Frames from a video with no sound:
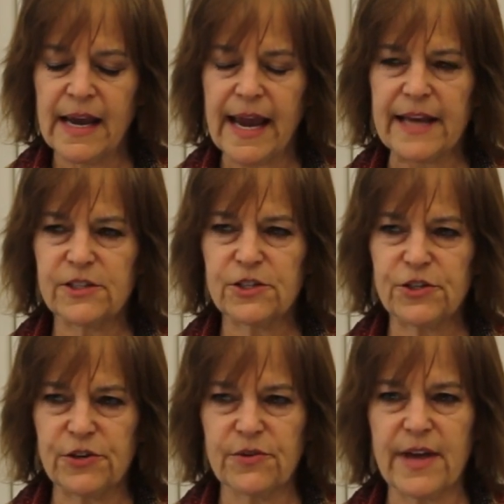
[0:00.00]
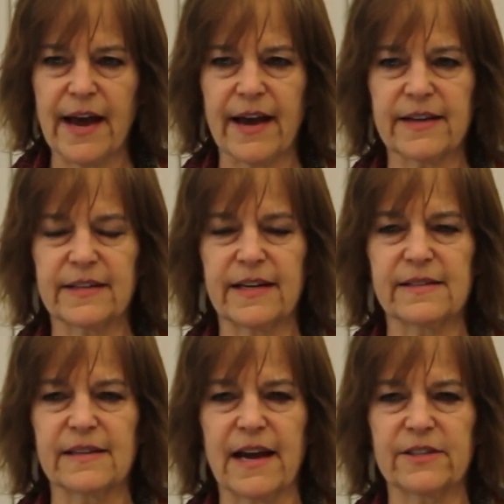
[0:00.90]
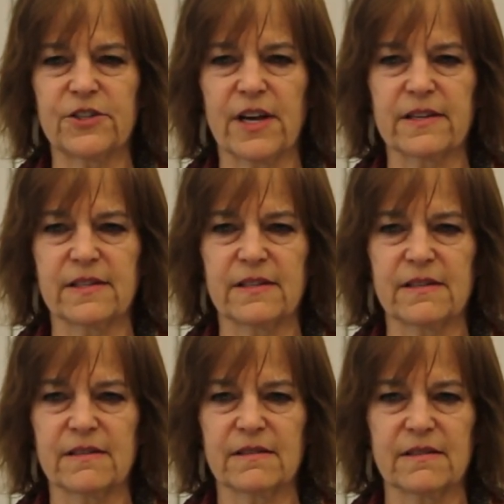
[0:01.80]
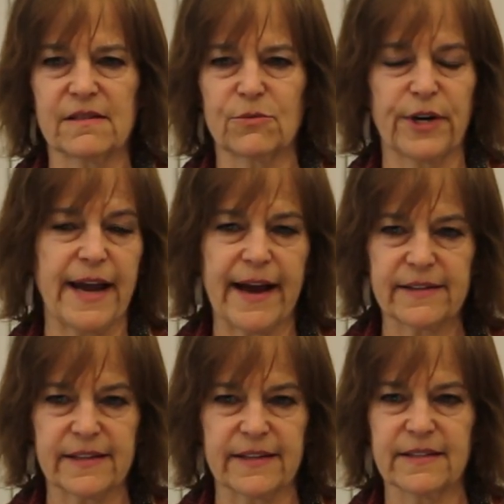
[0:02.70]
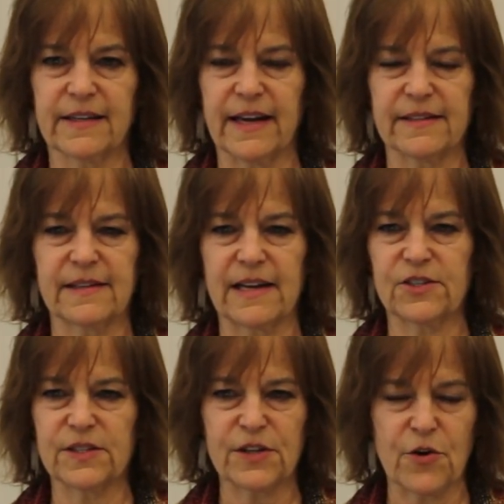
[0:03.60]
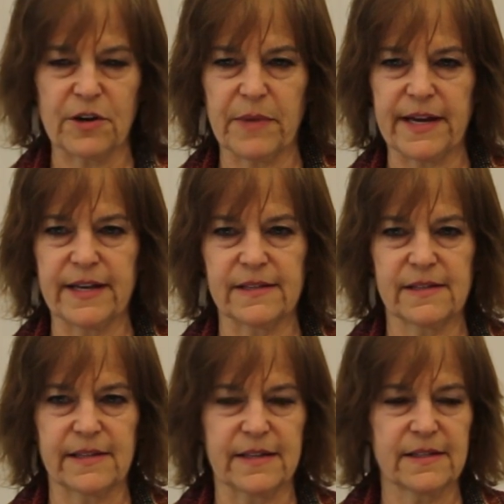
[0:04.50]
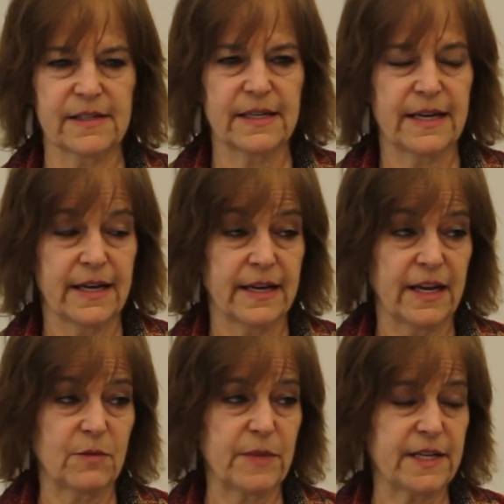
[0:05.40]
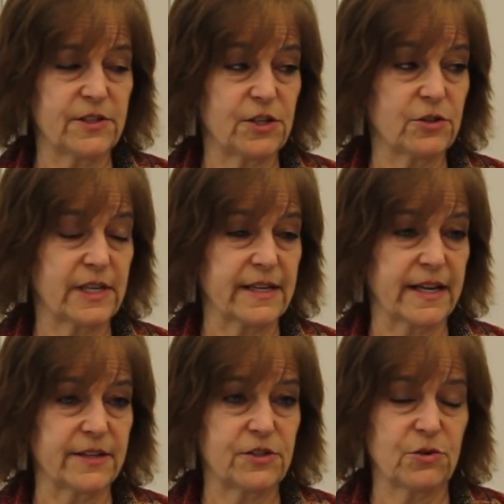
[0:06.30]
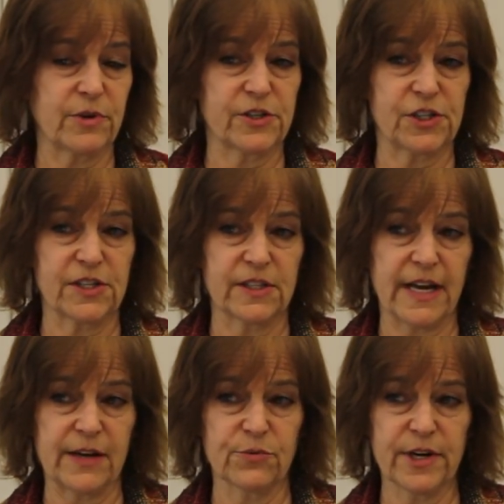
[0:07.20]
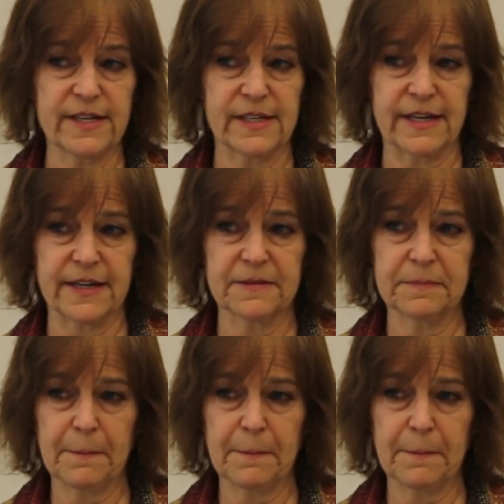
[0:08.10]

And to do that is not just reacting. It's not just going by instinct. It means using intuition and reasoning.